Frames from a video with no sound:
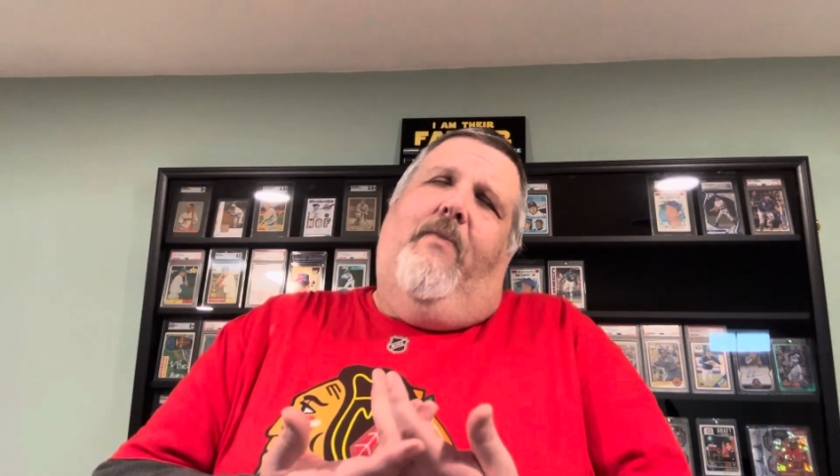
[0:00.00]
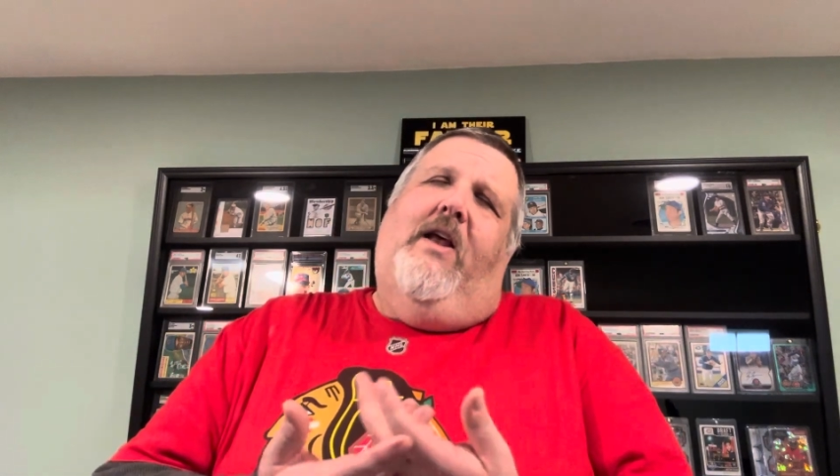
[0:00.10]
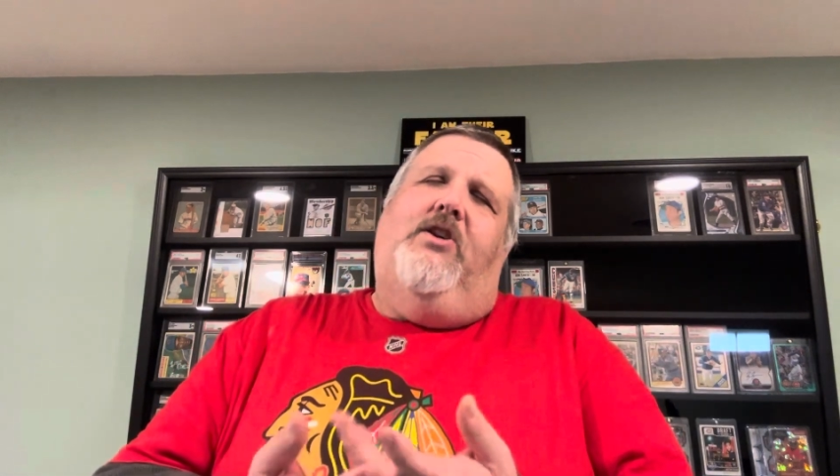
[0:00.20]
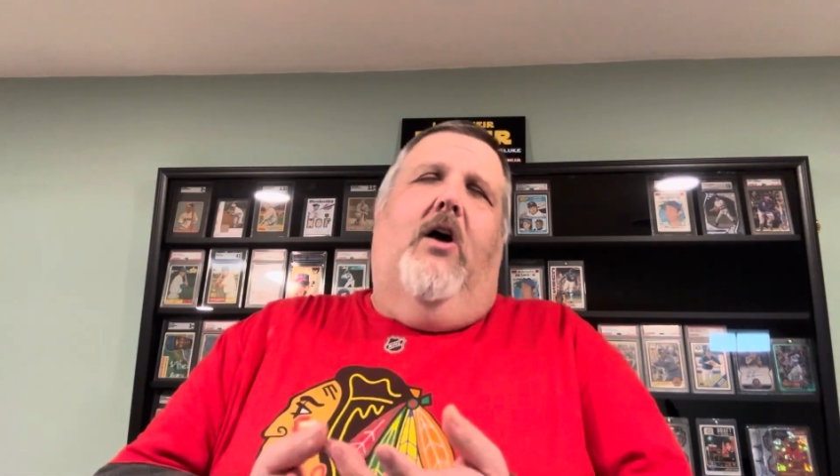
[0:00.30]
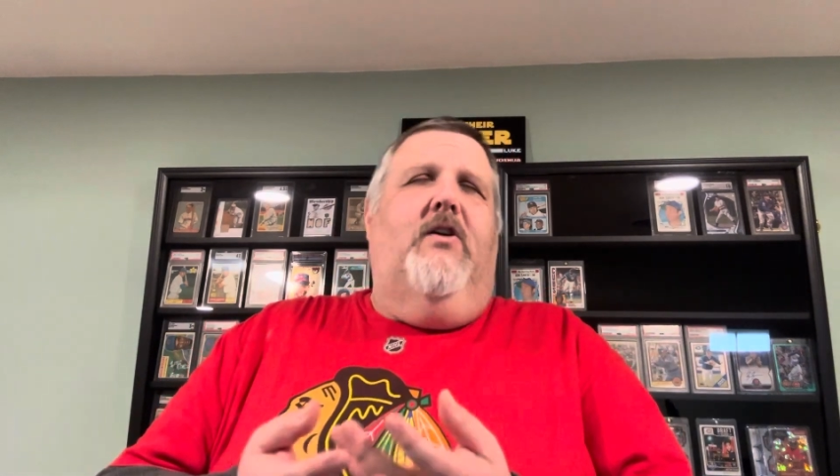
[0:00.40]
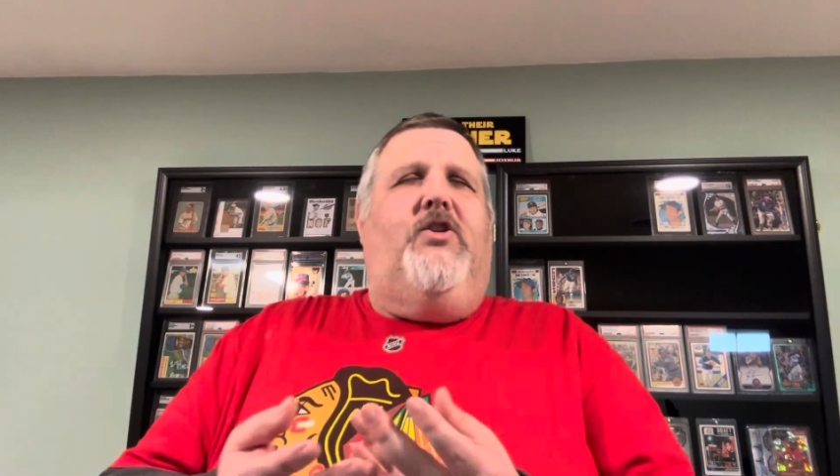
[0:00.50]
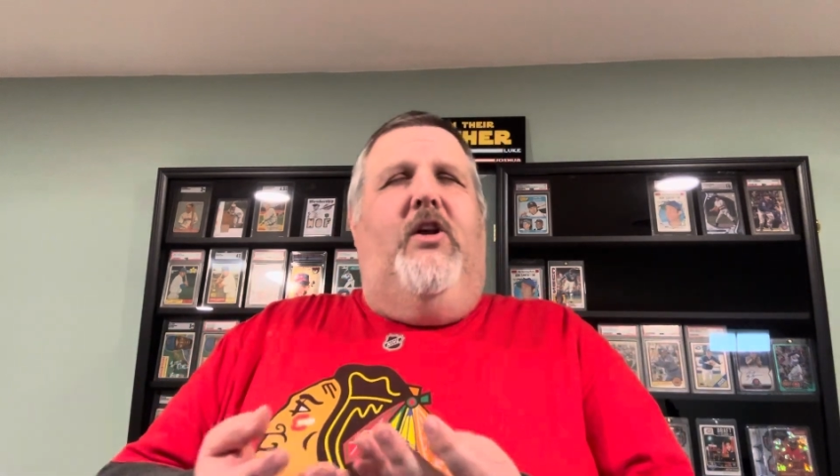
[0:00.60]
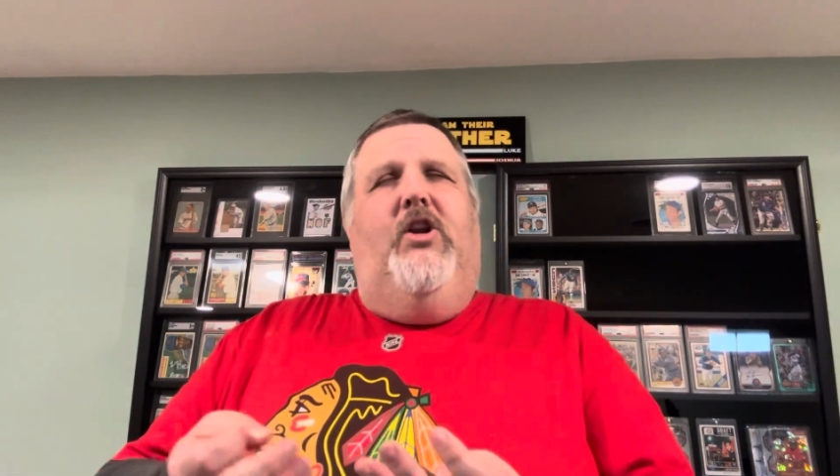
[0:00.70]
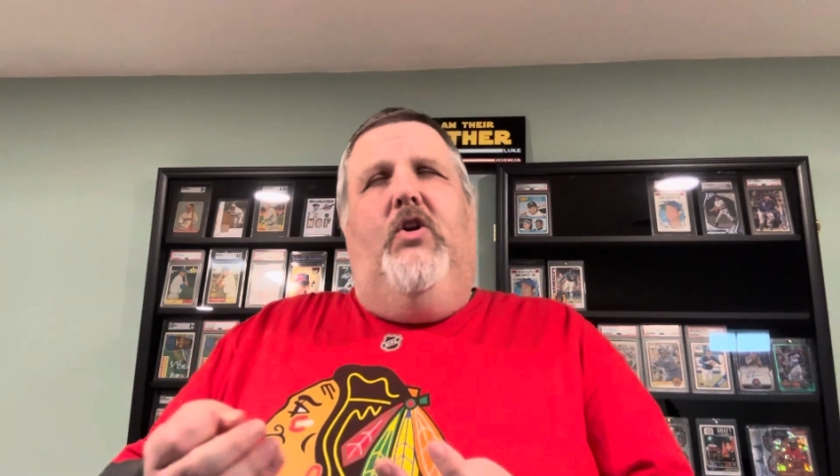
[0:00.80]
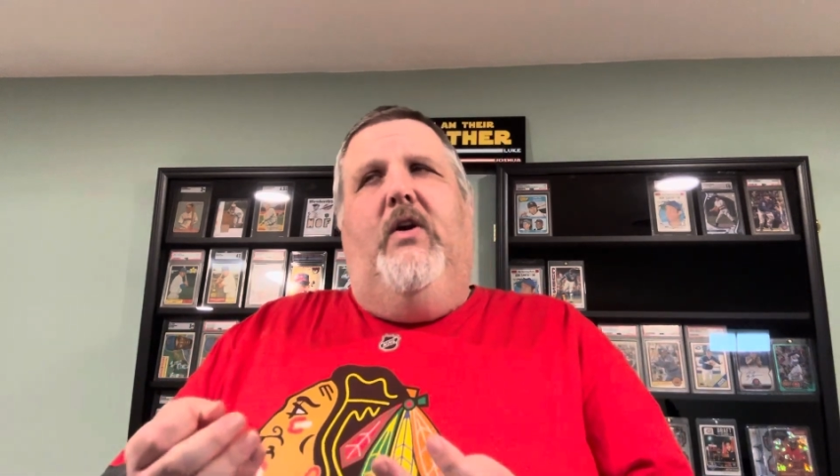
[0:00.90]
it's all it's going
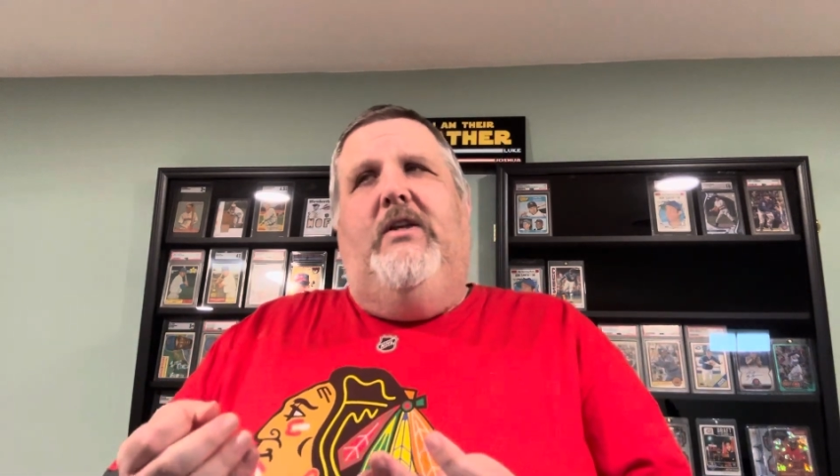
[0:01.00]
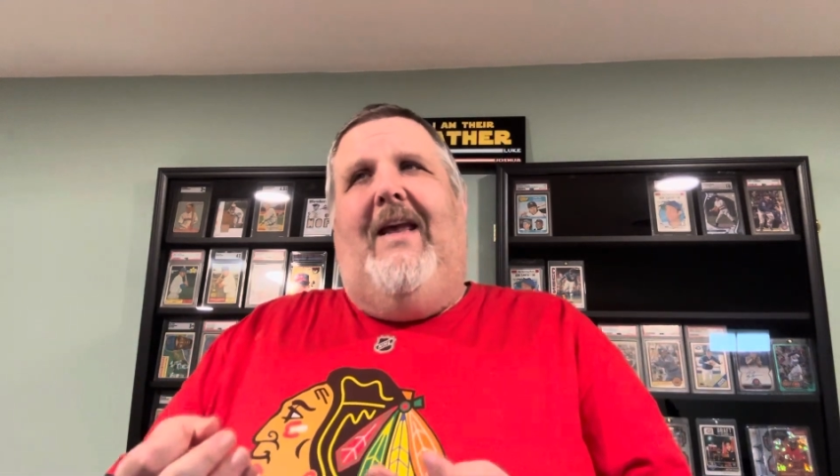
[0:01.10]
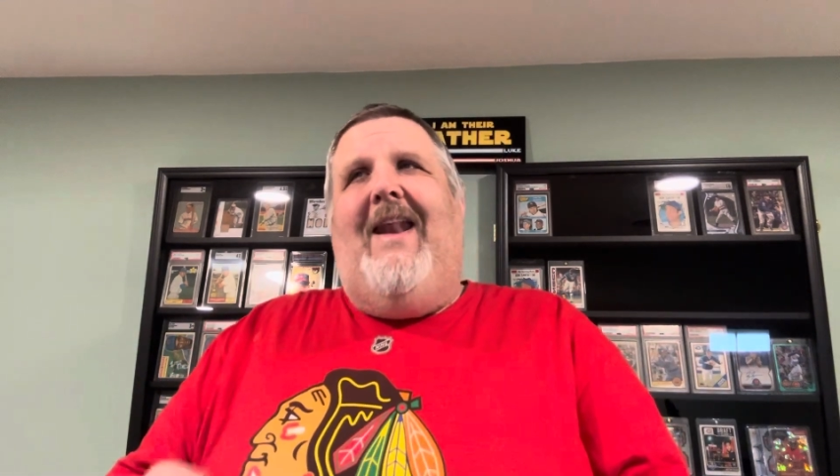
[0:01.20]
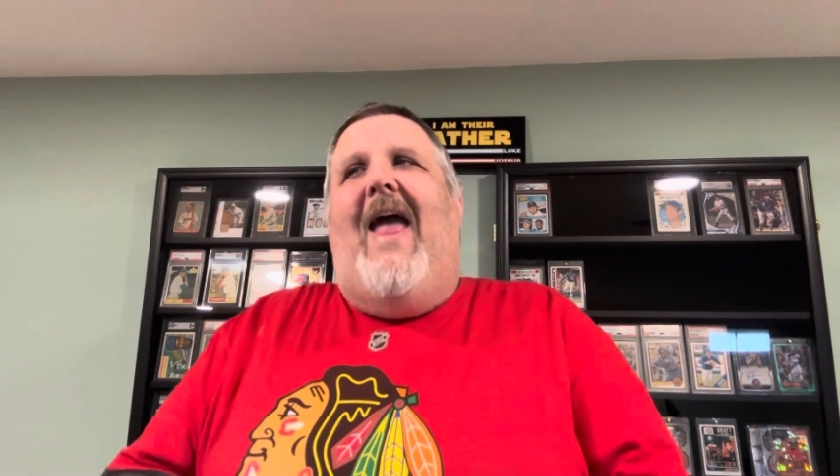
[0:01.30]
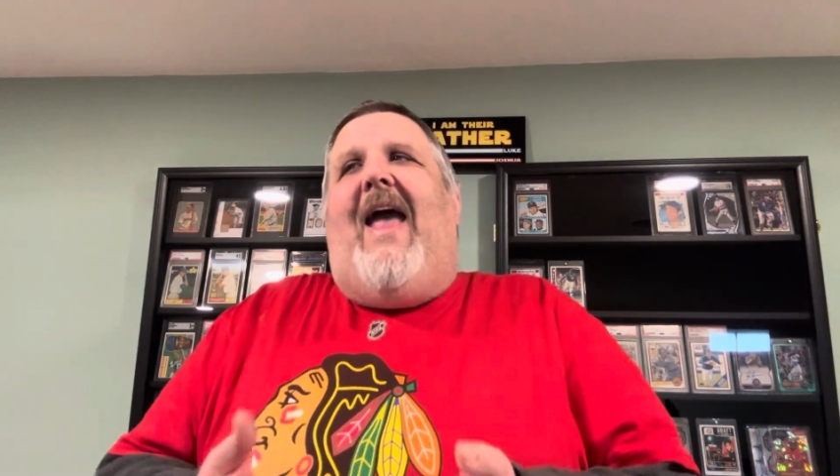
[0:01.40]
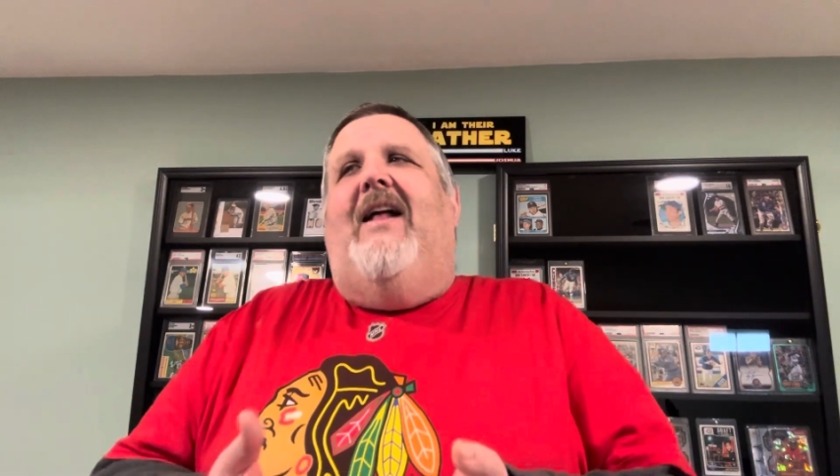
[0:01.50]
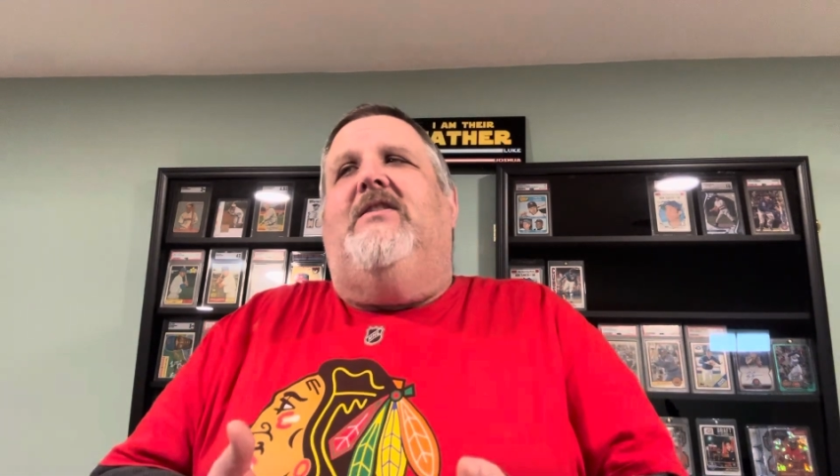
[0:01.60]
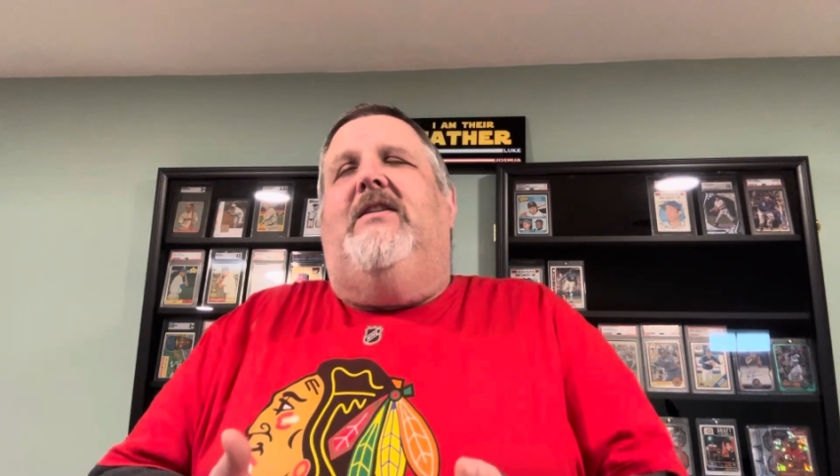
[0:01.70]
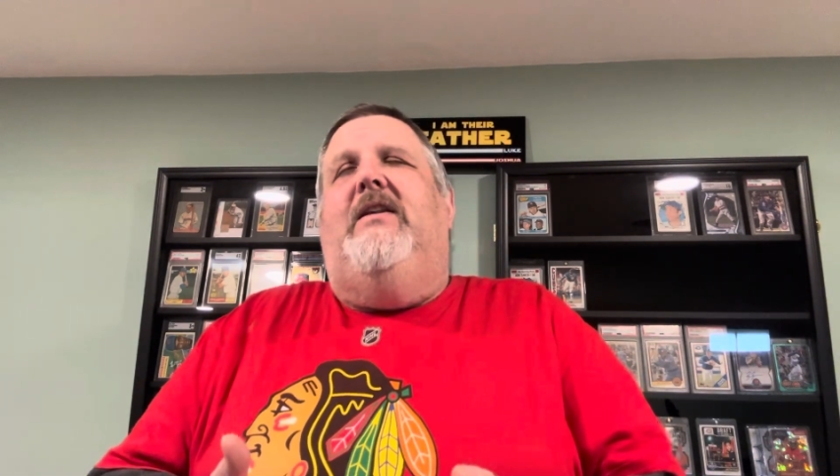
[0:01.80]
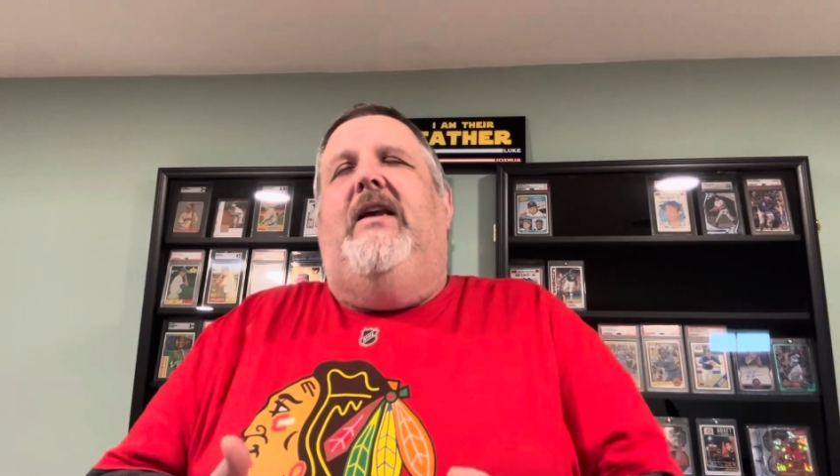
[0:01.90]
to do is
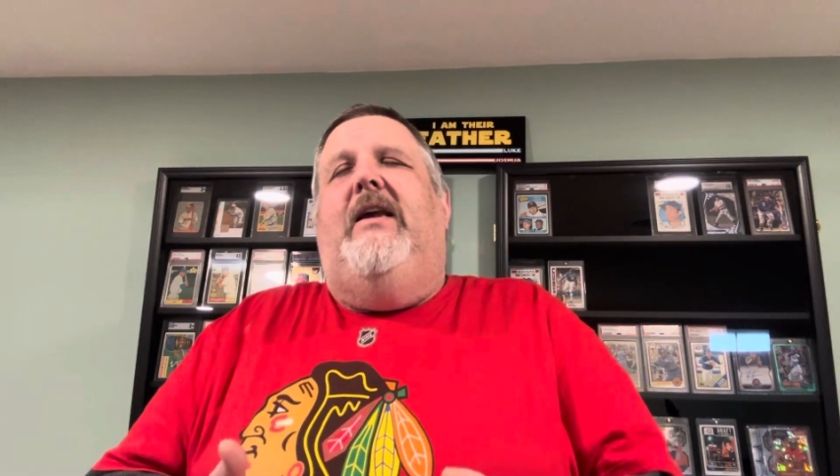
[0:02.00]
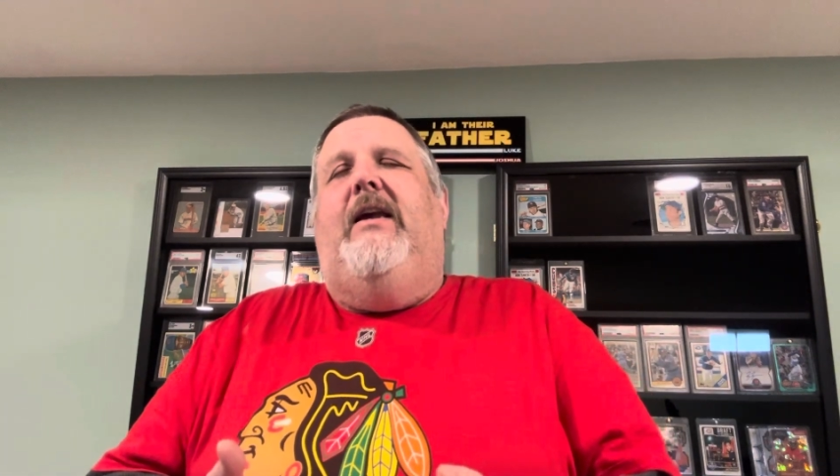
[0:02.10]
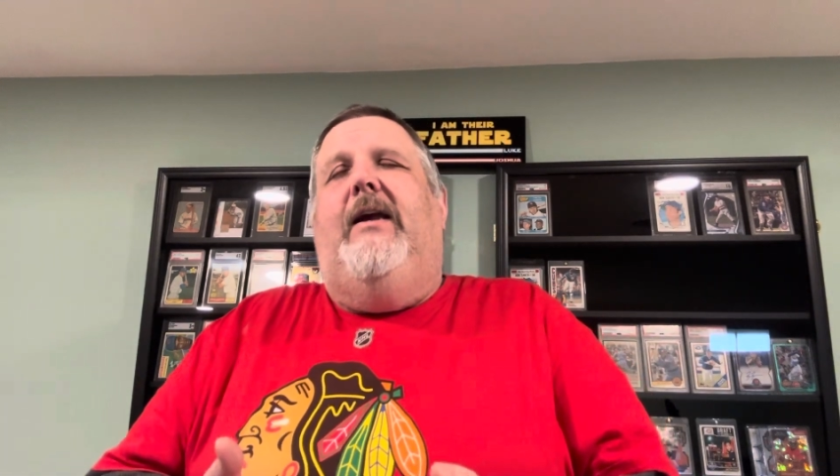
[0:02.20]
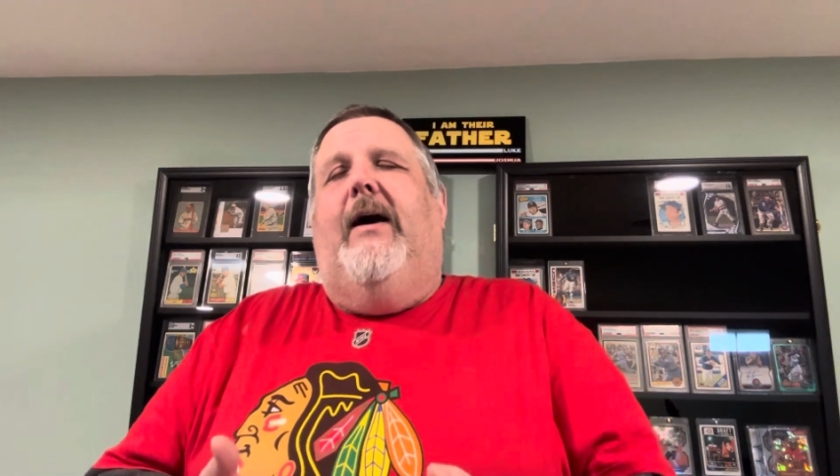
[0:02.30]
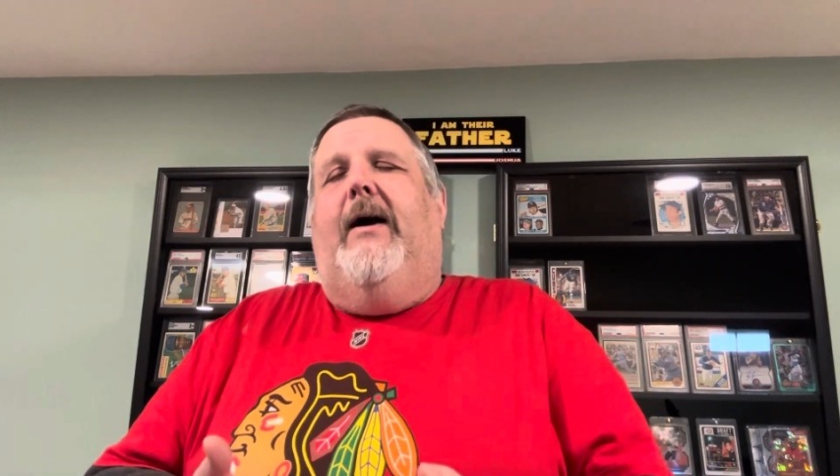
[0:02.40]
enhance the